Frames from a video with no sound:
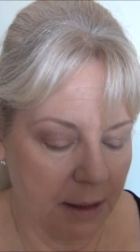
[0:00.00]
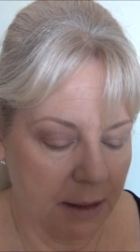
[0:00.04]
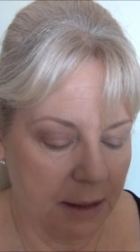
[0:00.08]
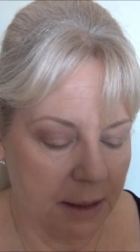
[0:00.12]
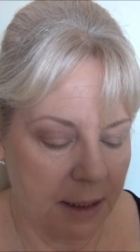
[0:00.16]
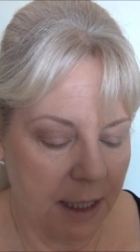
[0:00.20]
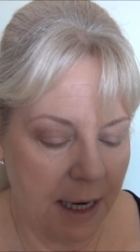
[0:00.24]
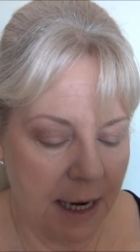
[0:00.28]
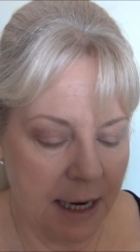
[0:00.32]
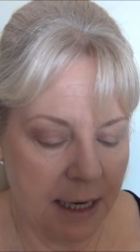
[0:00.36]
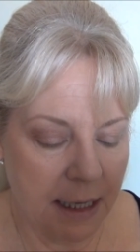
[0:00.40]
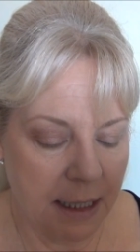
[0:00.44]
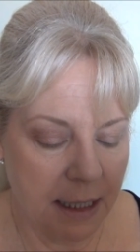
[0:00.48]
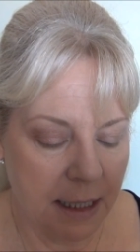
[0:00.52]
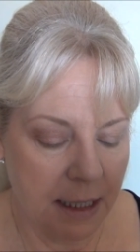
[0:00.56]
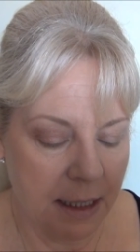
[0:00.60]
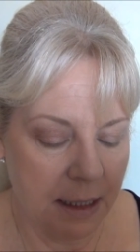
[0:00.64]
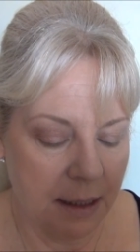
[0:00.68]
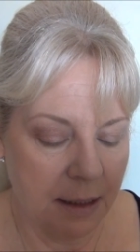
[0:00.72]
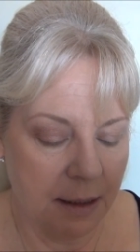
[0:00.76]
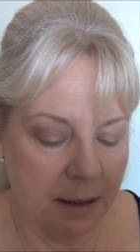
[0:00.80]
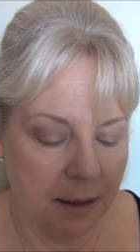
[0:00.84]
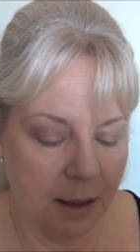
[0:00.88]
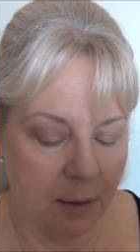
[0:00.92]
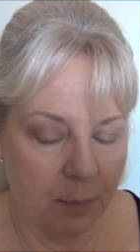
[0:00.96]

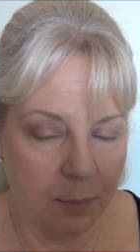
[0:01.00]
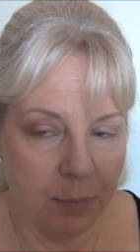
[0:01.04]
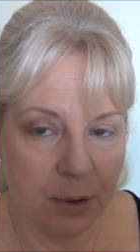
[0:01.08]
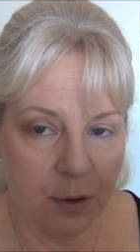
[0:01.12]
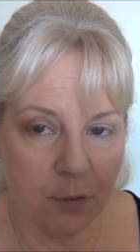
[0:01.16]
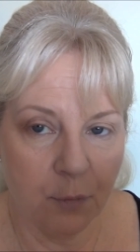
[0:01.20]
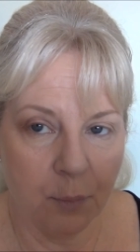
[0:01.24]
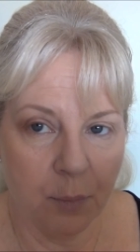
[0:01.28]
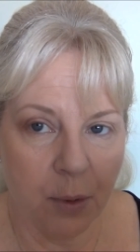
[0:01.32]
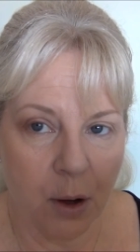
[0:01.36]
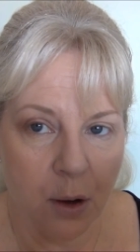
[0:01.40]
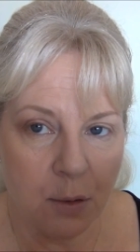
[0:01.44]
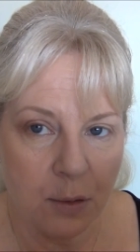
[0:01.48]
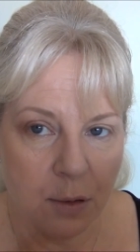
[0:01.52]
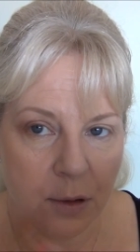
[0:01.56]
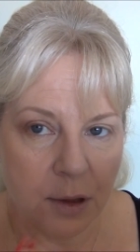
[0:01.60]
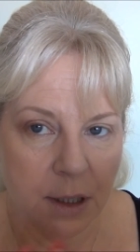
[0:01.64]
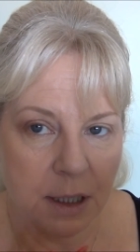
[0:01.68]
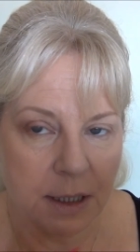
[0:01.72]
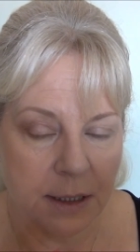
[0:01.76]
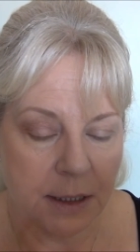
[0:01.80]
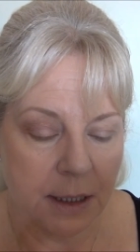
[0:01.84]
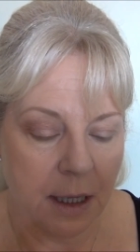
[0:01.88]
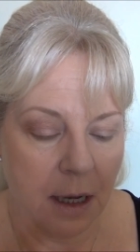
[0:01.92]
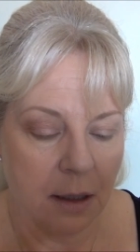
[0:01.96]
taking a bit of both of
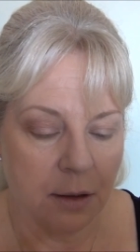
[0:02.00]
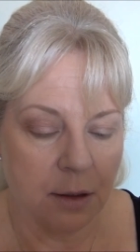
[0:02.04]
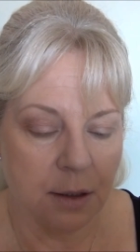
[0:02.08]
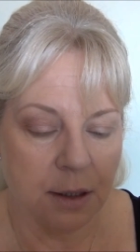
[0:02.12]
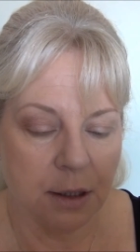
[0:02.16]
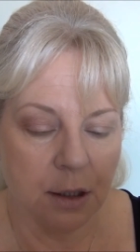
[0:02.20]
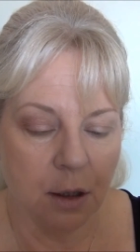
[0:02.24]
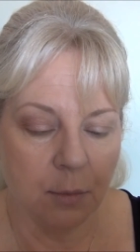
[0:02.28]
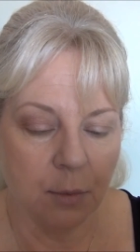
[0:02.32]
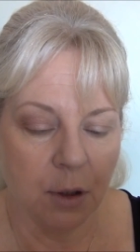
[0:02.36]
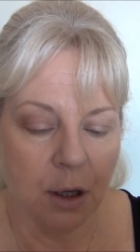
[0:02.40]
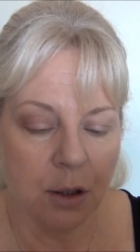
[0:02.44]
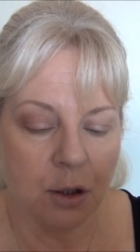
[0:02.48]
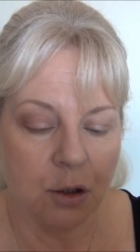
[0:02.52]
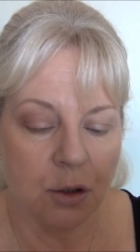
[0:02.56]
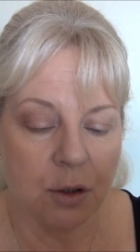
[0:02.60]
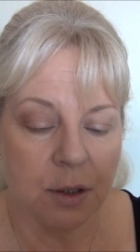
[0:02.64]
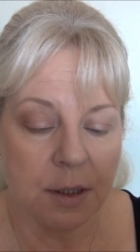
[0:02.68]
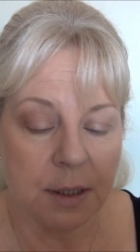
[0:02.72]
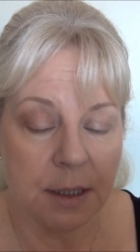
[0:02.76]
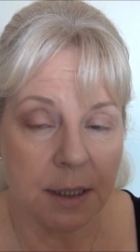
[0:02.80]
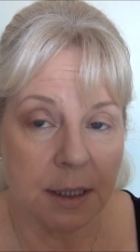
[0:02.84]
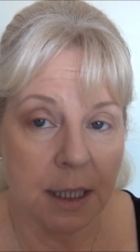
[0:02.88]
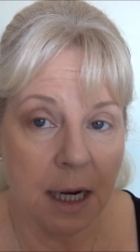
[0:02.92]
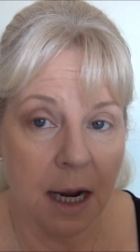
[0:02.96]
these colours, so I'm going to
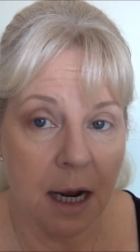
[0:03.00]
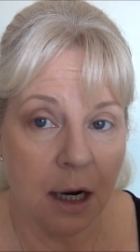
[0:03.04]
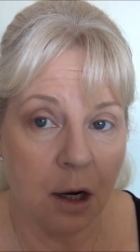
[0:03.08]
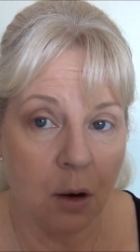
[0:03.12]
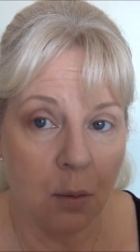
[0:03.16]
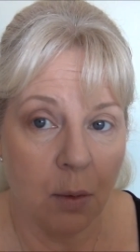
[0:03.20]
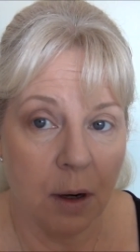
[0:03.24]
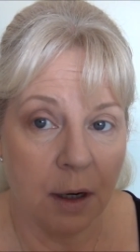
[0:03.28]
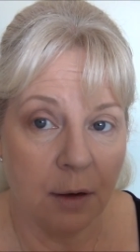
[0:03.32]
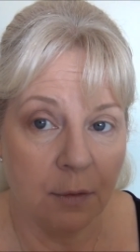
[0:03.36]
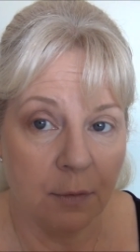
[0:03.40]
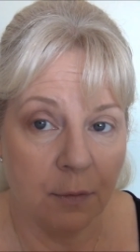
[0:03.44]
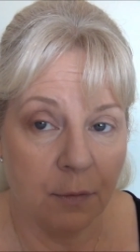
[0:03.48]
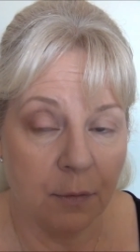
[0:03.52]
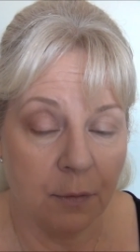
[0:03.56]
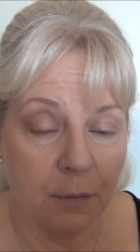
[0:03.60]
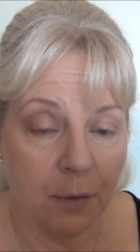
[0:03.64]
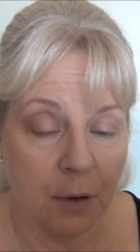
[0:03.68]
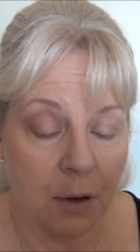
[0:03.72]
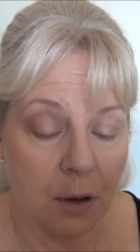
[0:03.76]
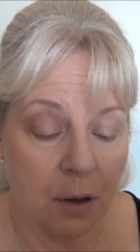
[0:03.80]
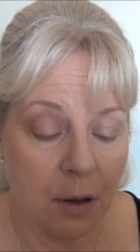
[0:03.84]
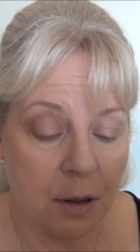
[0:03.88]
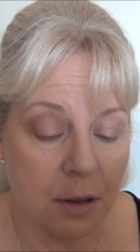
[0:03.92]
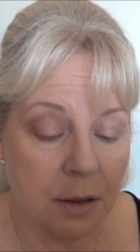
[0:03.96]
use the dark one
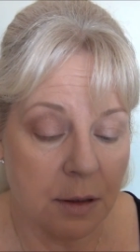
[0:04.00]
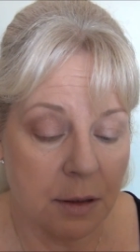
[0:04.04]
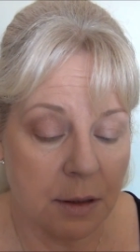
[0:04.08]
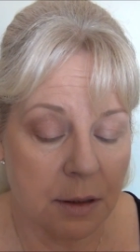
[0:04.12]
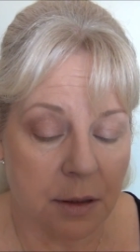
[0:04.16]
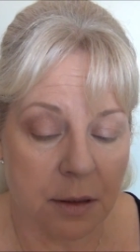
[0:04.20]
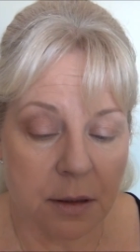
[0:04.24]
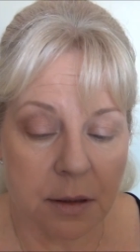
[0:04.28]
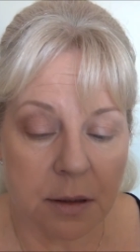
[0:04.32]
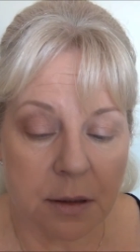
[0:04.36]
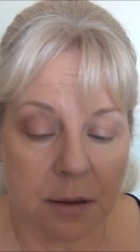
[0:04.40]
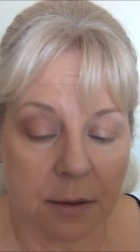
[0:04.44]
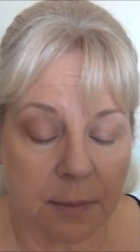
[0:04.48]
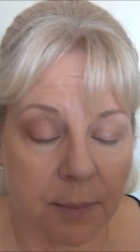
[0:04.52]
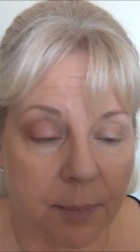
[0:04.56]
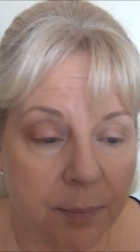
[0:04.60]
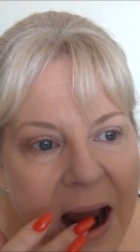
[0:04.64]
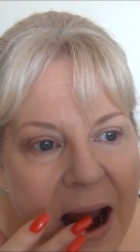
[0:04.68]
first,